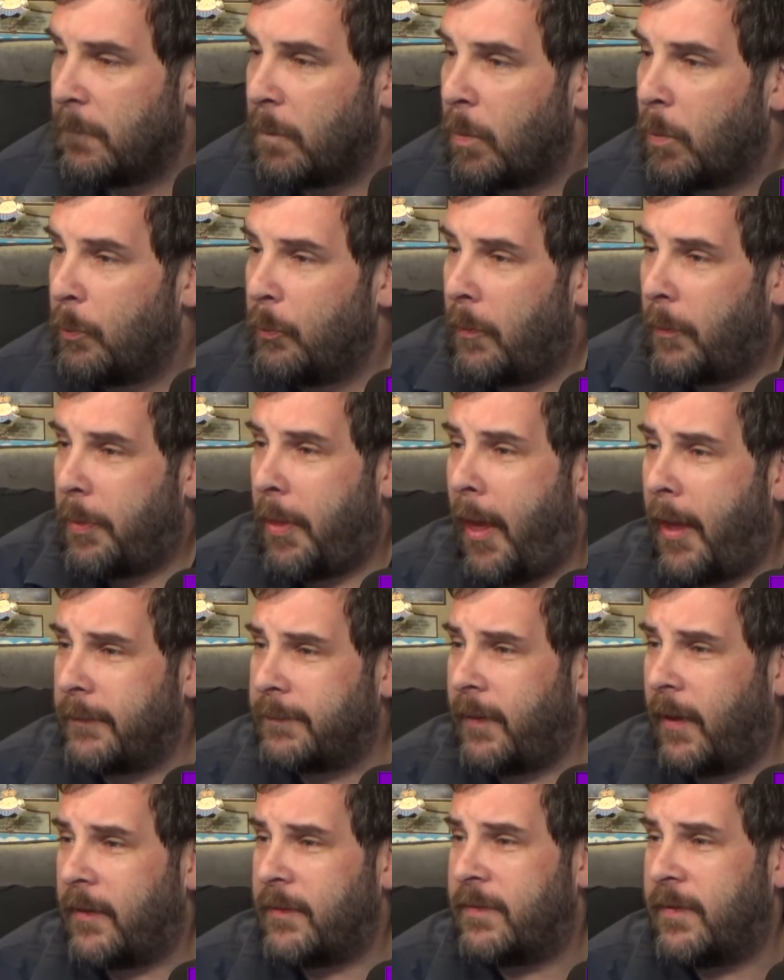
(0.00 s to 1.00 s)
But
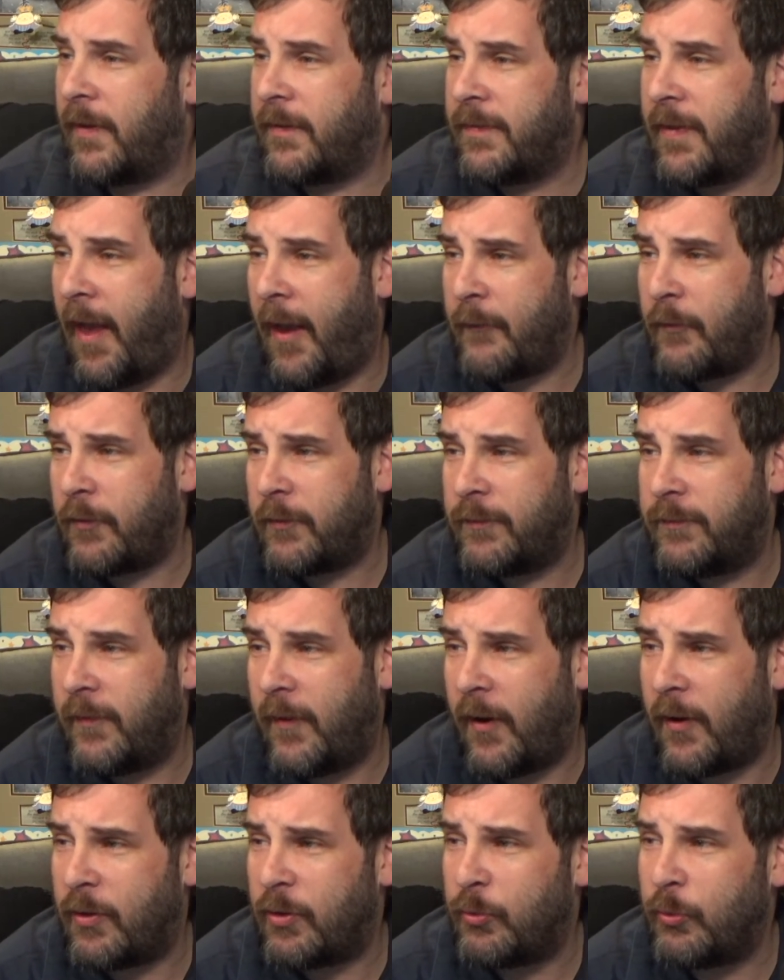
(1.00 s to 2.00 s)
that says having
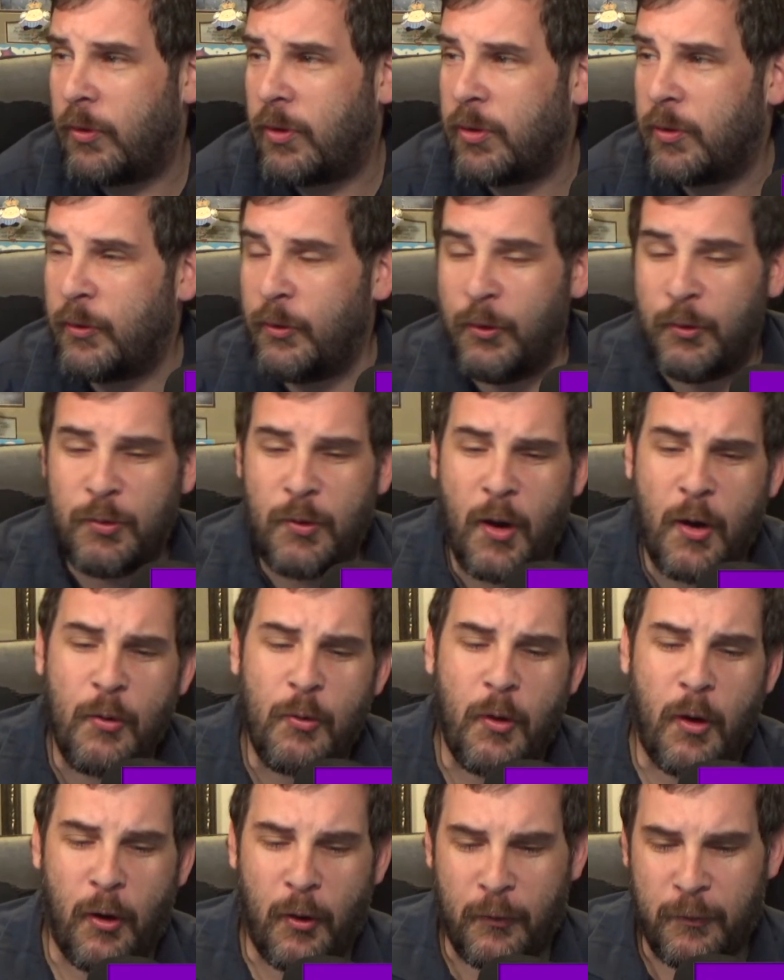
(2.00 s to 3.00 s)
fun with
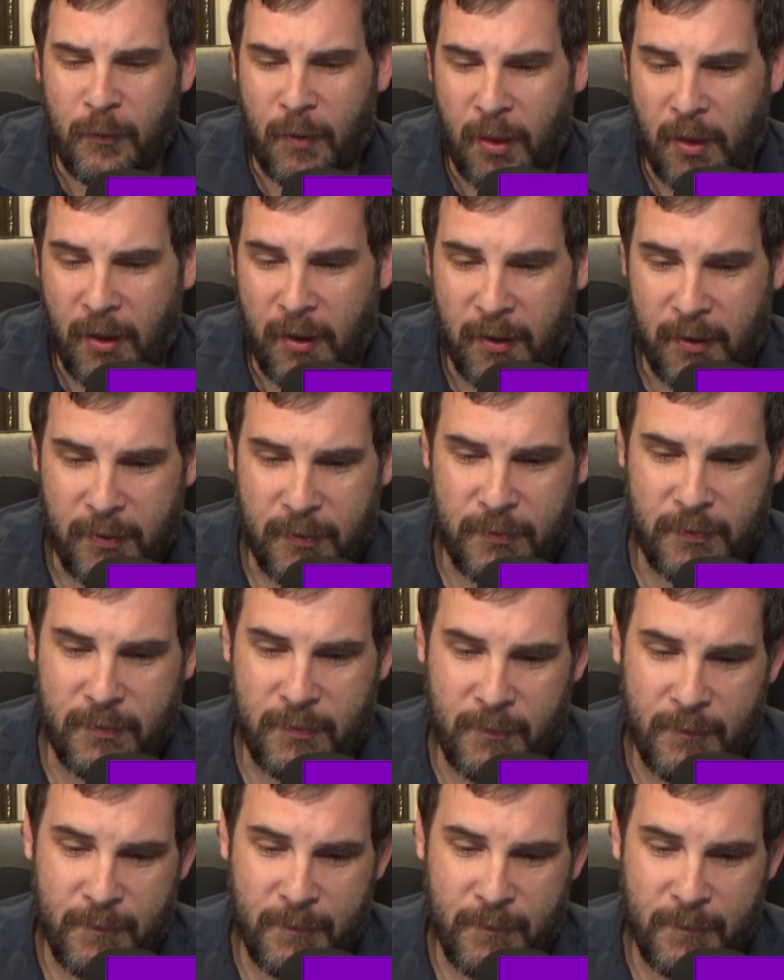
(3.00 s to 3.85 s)
Uno overlays.